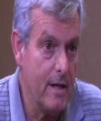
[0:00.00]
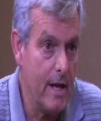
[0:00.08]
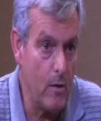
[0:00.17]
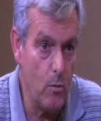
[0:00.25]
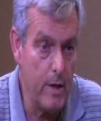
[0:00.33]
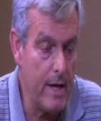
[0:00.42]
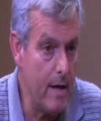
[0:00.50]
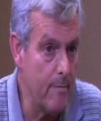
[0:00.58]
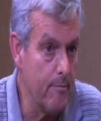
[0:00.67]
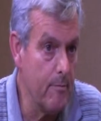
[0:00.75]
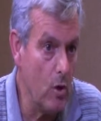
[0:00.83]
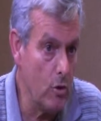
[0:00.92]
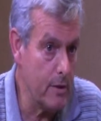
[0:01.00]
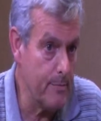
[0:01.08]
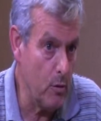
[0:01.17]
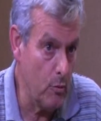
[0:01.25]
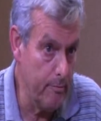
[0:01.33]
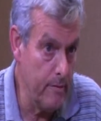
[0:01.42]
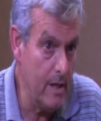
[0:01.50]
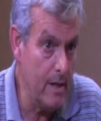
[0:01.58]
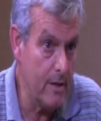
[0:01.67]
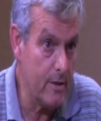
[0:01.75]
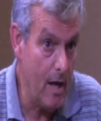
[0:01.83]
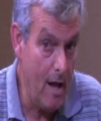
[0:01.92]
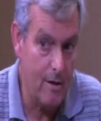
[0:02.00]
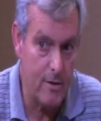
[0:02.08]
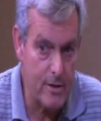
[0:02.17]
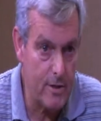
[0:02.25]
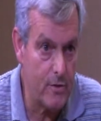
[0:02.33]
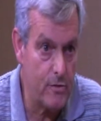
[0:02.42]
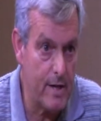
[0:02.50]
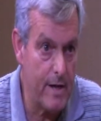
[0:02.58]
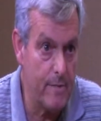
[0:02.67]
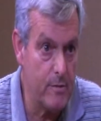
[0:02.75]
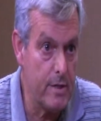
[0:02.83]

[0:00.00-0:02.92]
And we had multiple $1 million on those items.